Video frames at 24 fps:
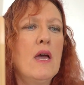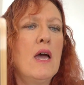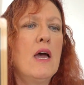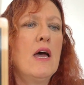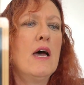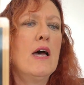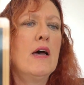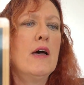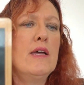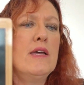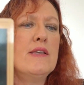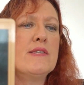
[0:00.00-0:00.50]

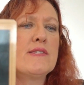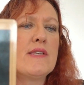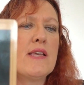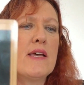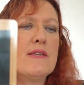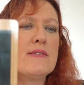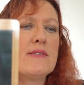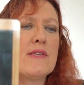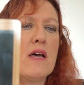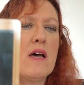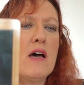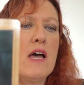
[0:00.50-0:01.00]
It
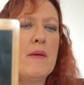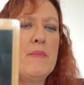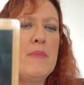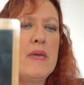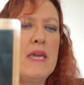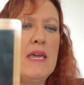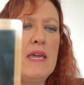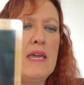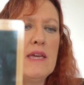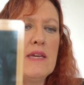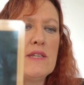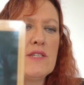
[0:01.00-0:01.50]
says, I'm
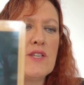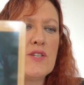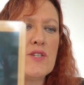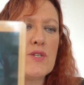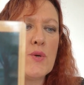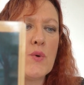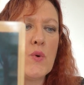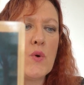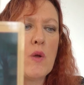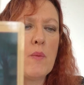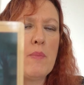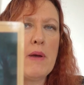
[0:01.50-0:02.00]
here to
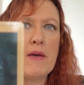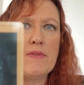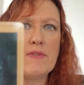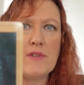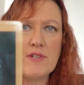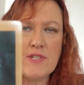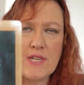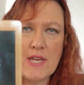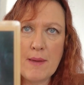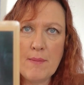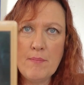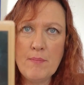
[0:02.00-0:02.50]
talk about the
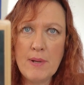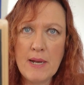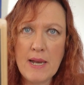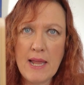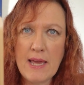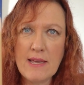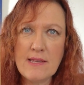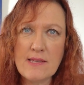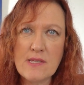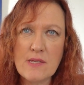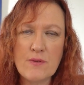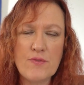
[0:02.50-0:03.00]

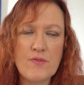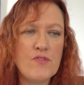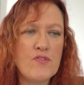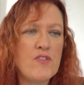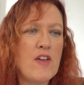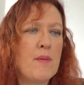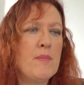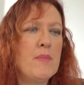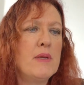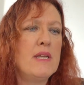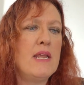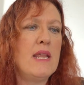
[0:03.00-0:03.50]
templates of
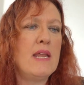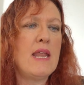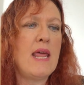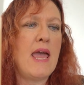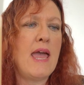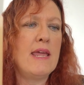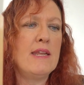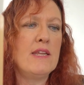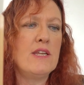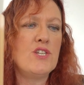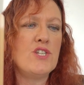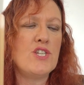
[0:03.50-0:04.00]
feminine
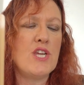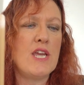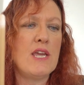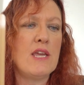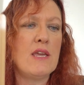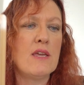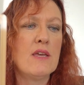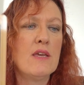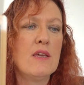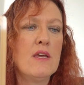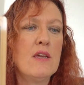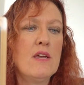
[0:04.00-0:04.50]

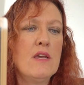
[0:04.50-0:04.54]
energy